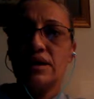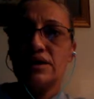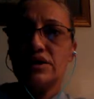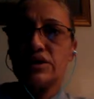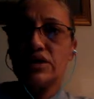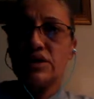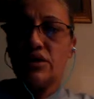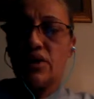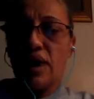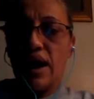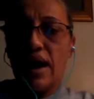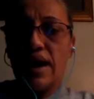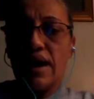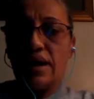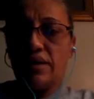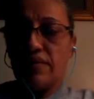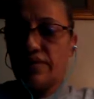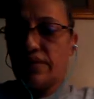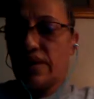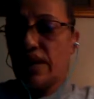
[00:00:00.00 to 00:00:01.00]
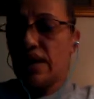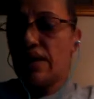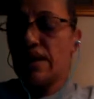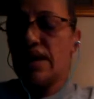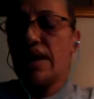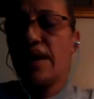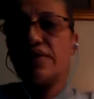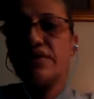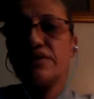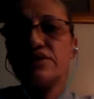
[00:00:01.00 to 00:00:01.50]
So I
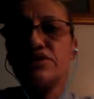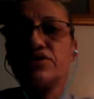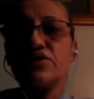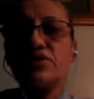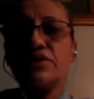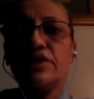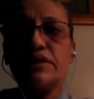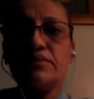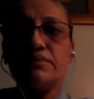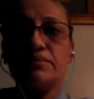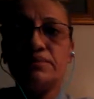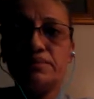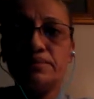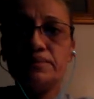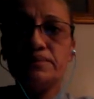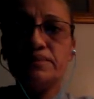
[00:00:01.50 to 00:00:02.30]
had this dream,